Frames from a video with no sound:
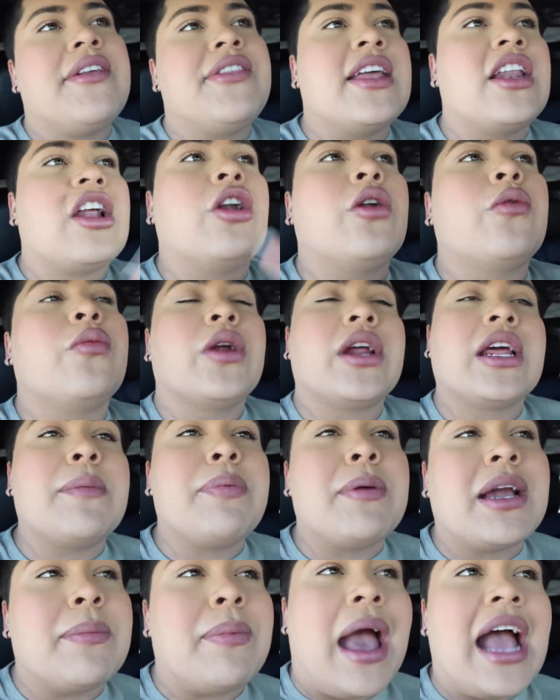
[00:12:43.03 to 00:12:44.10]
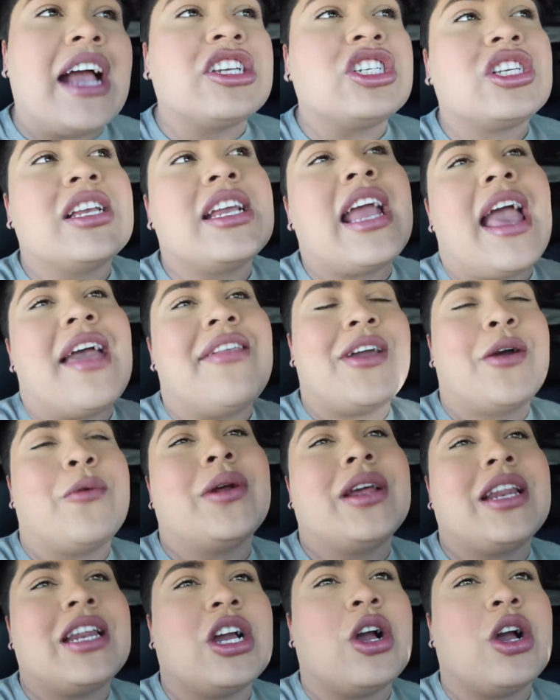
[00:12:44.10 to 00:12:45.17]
and then on, we're gonna pick up Ashley, and then we're gonna